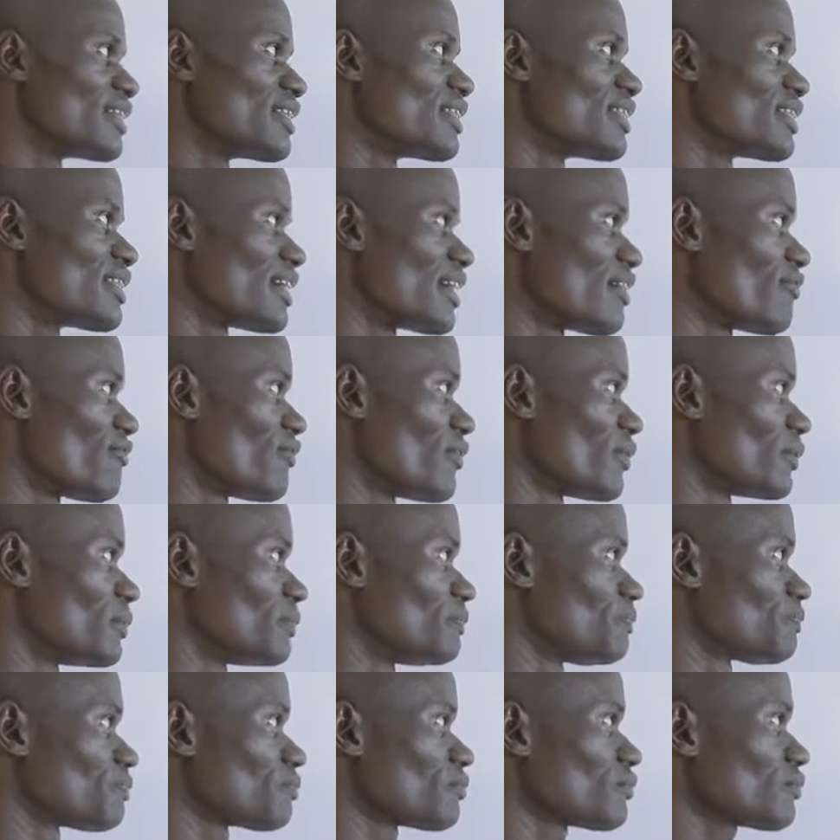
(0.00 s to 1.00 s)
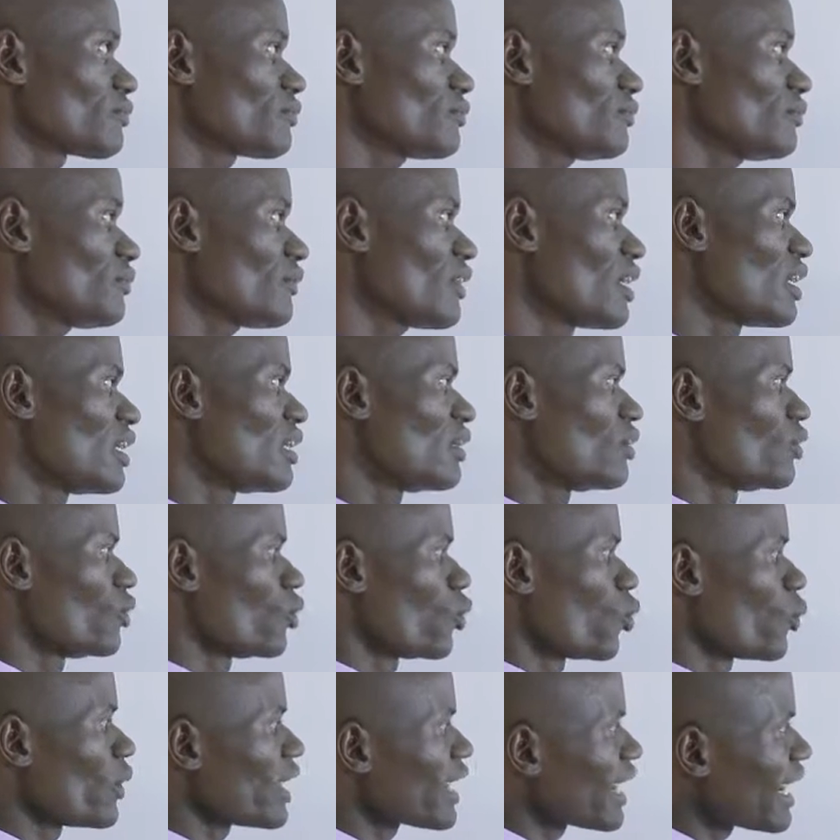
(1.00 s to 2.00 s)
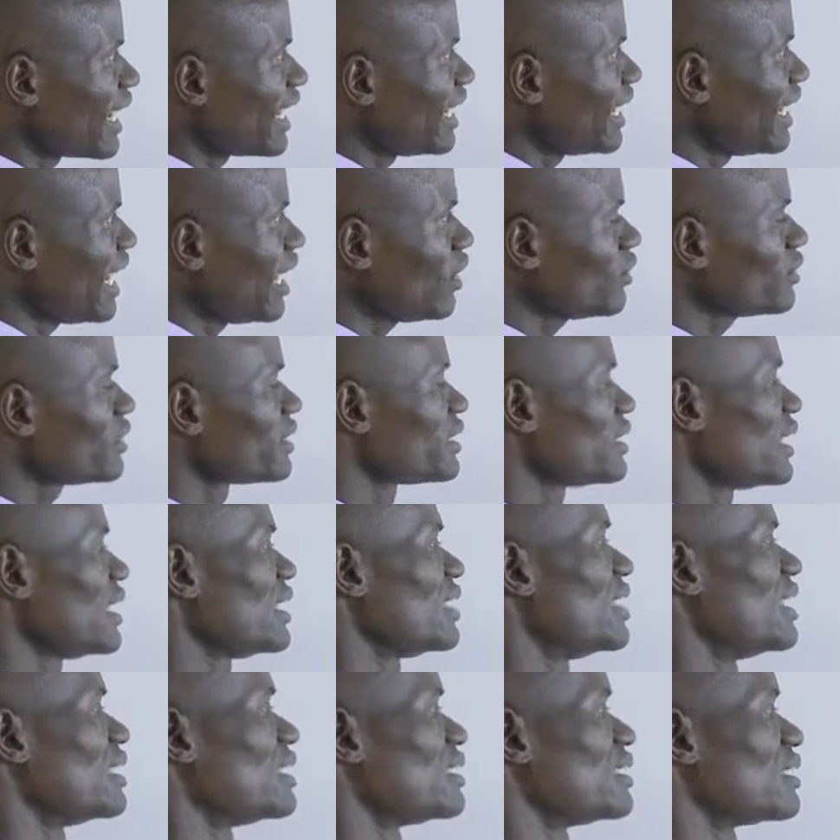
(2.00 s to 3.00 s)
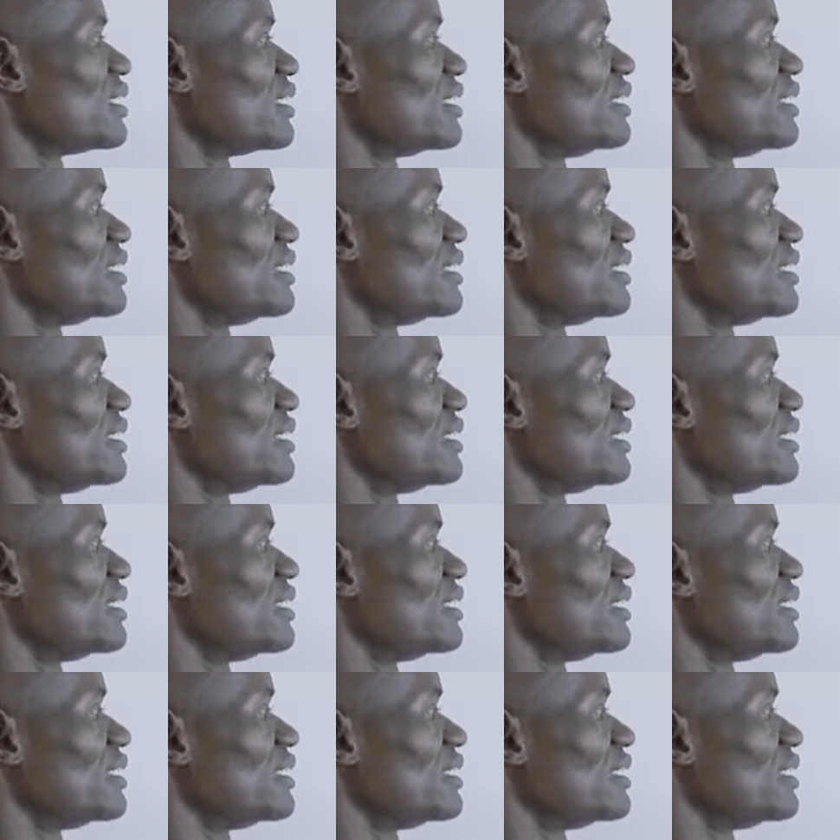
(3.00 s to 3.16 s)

Therefore, we can now say that